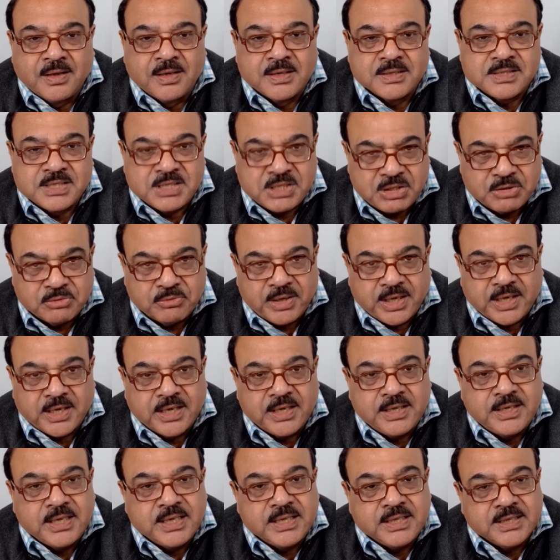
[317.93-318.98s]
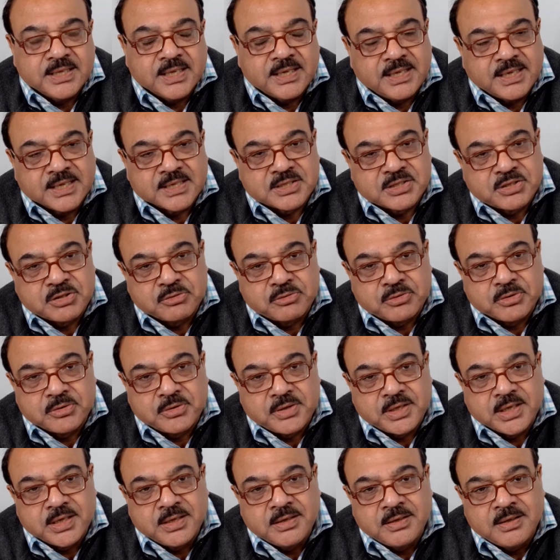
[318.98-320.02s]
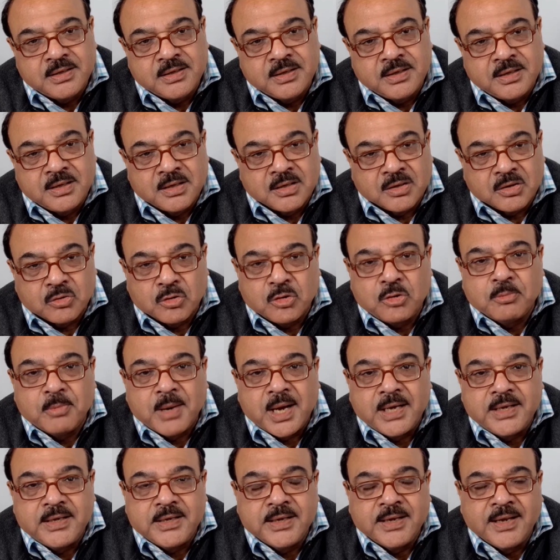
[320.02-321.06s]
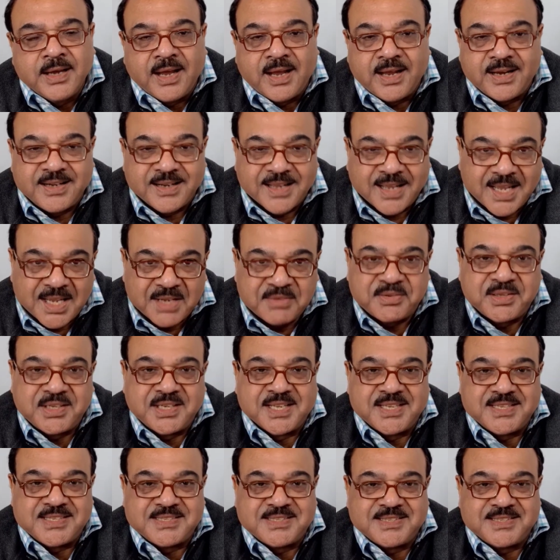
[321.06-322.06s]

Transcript: See you again in the next tutorial. Goodbye and have a nice